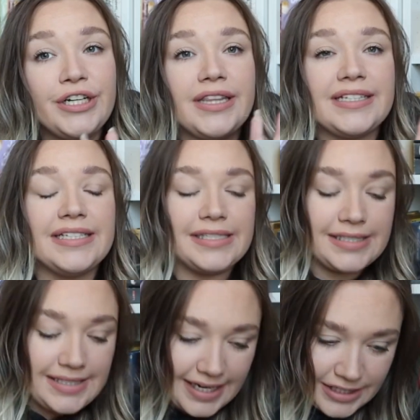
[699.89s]
This is
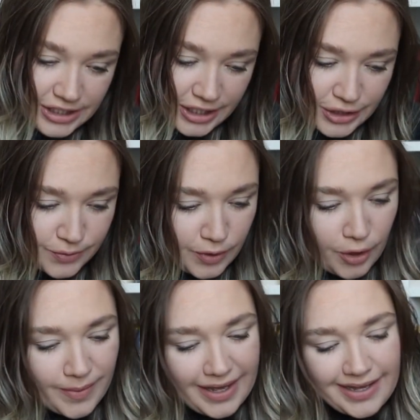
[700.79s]
second chance
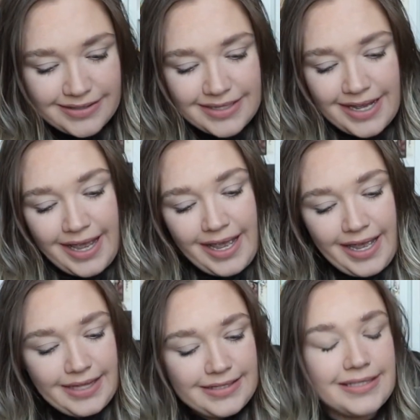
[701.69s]
romance.
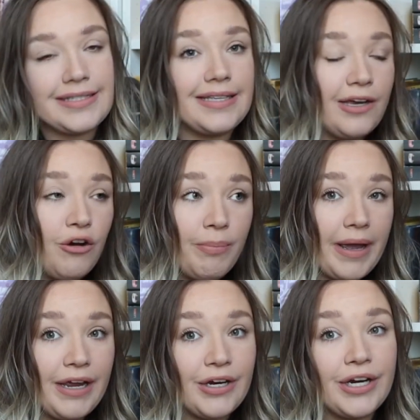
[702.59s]
It's single
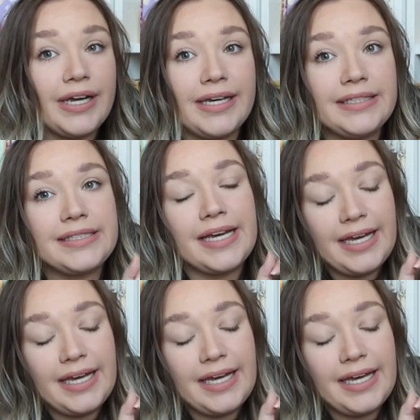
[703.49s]
parent.